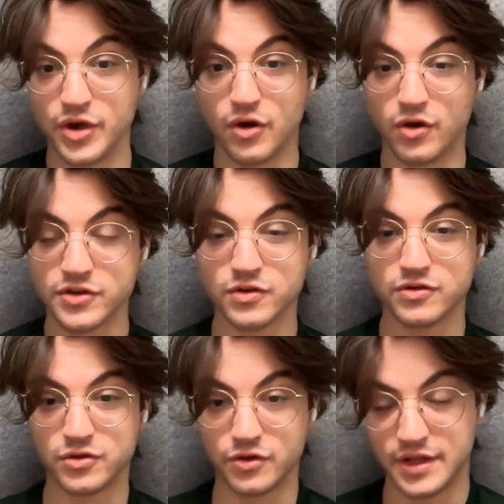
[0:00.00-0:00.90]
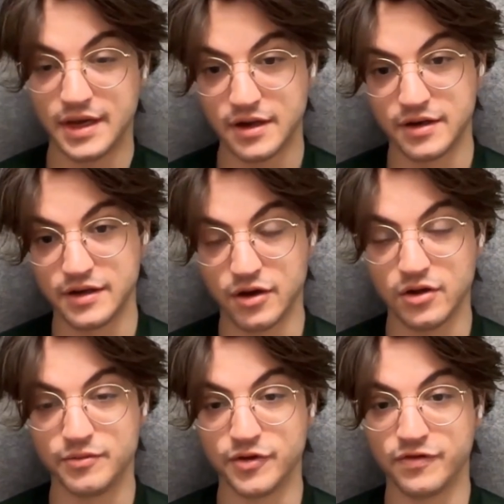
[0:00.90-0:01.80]
we also store data in
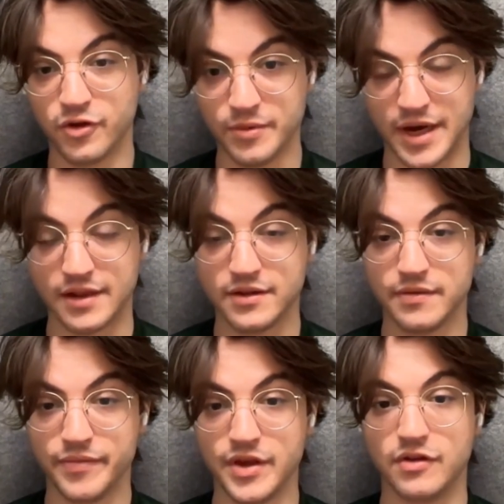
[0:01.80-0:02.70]
columnar format